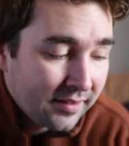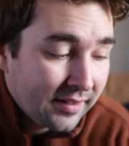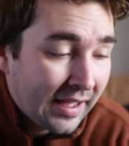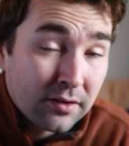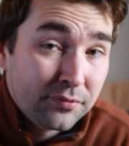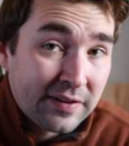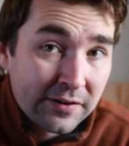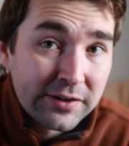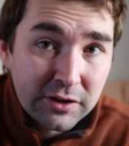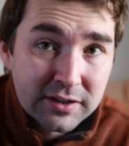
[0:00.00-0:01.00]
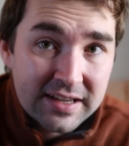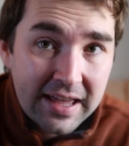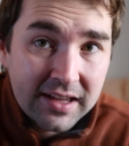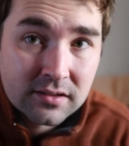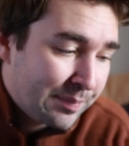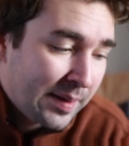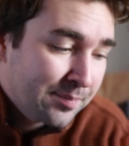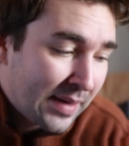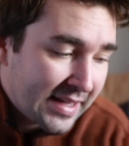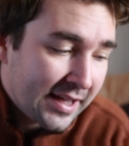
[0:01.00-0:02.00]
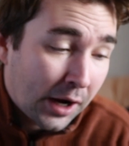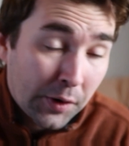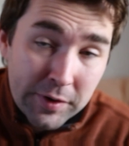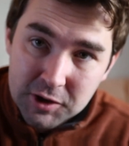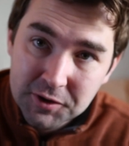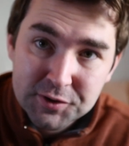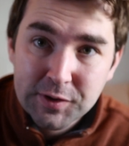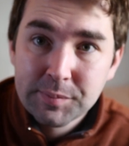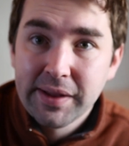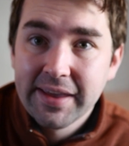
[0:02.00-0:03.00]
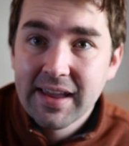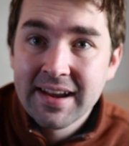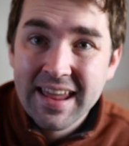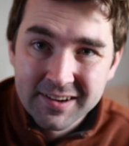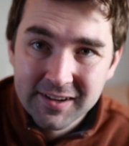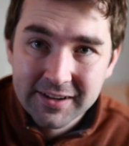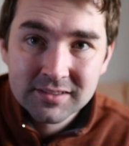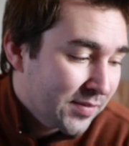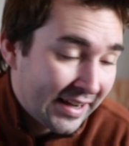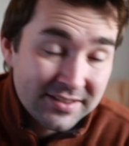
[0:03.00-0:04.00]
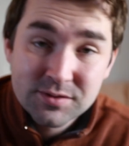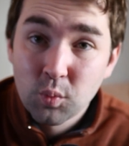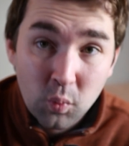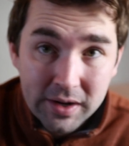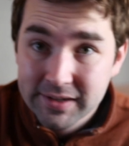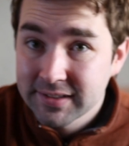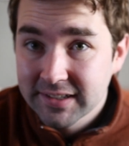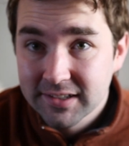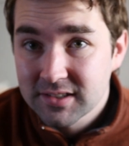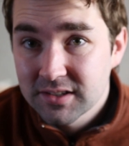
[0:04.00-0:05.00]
had a very good day by making original screenplay and editing. That's what it needed to